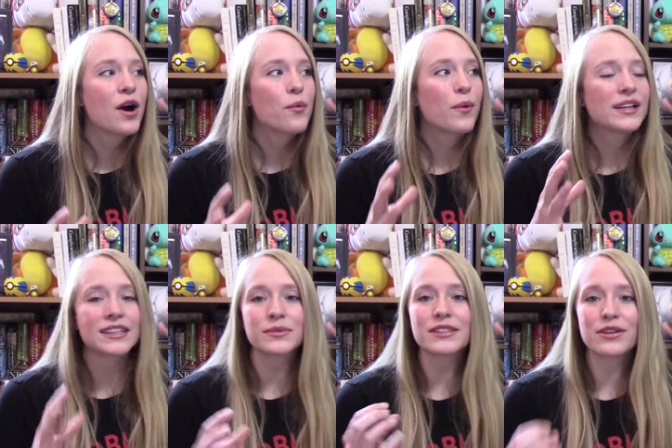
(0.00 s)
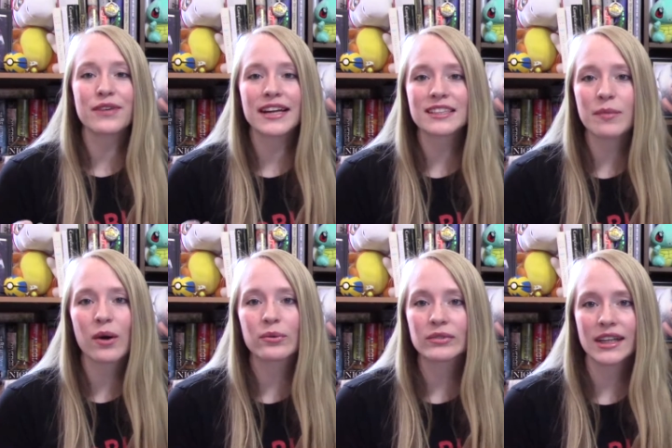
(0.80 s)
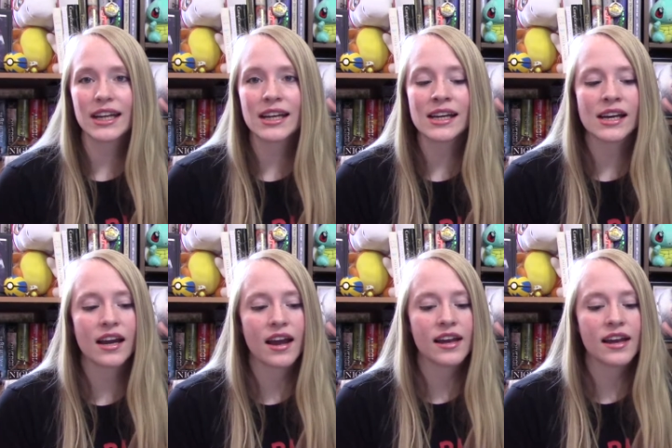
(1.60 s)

what that's what's so nice about reading